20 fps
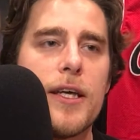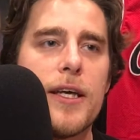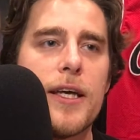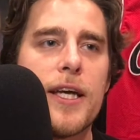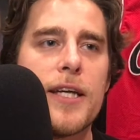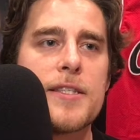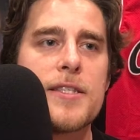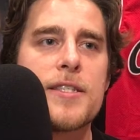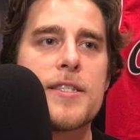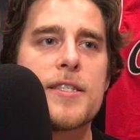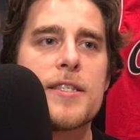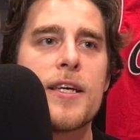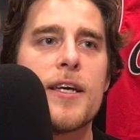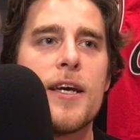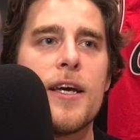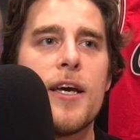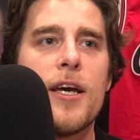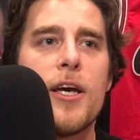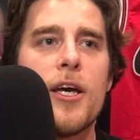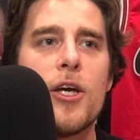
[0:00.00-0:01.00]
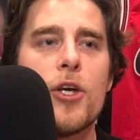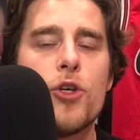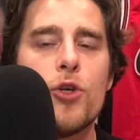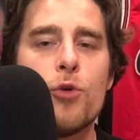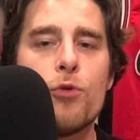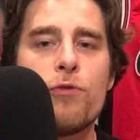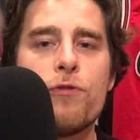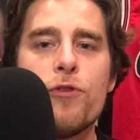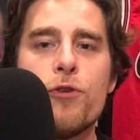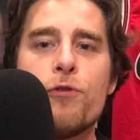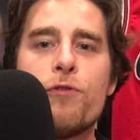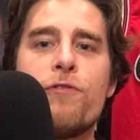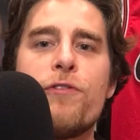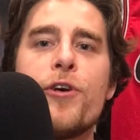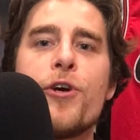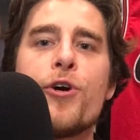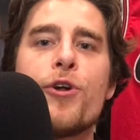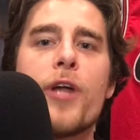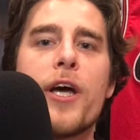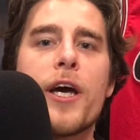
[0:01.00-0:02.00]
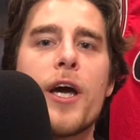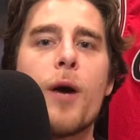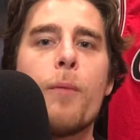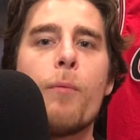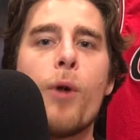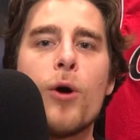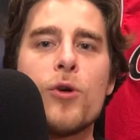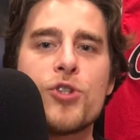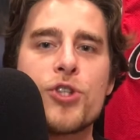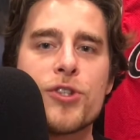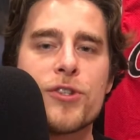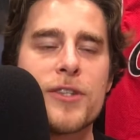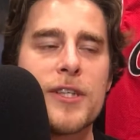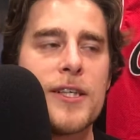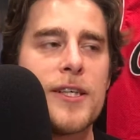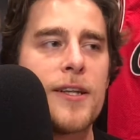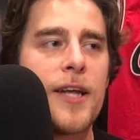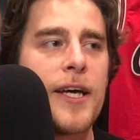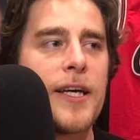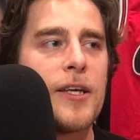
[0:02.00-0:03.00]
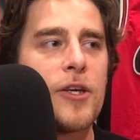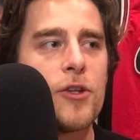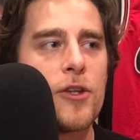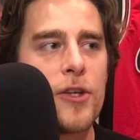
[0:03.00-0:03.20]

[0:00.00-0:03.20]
it's you you feel like emotionally like